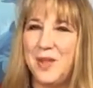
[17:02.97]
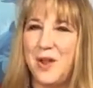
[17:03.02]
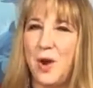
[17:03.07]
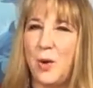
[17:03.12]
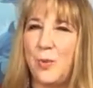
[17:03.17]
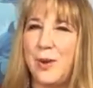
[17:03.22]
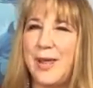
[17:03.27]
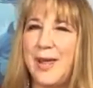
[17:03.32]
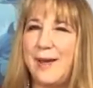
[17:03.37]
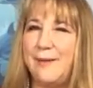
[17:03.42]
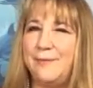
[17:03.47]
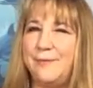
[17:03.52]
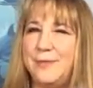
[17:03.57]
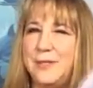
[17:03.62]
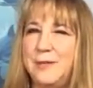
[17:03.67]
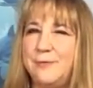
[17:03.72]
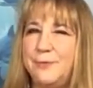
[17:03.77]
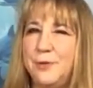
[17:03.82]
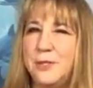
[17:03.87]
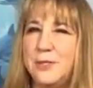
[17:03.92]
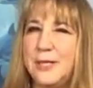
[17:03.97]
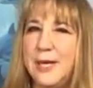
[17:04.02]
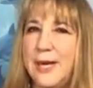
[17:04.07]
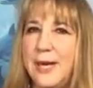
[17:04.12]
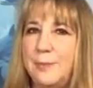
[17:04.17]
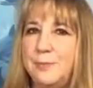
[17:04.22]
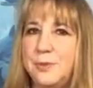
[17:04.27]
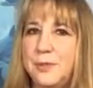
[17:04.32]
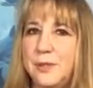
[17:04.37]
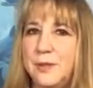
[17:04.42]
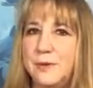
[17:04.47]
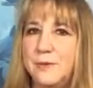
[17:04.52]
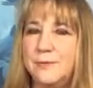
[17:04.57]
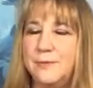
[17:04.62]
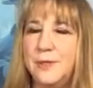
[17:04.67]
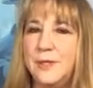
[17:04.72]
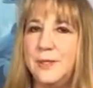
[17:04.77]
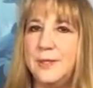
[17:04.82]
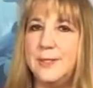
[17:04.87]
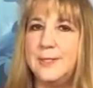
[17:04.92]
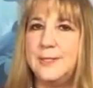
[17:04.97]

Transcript: Or we have different types of